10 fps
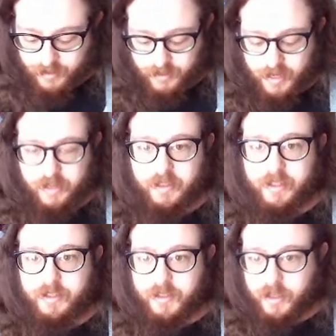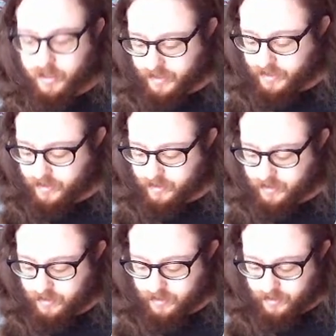Actually, let's just call it
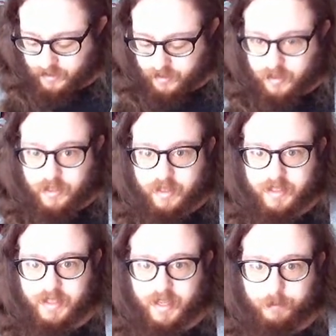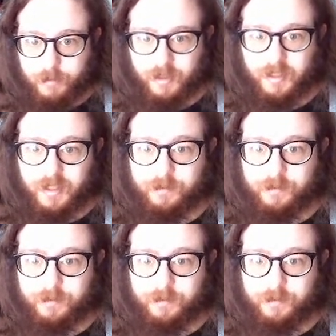example.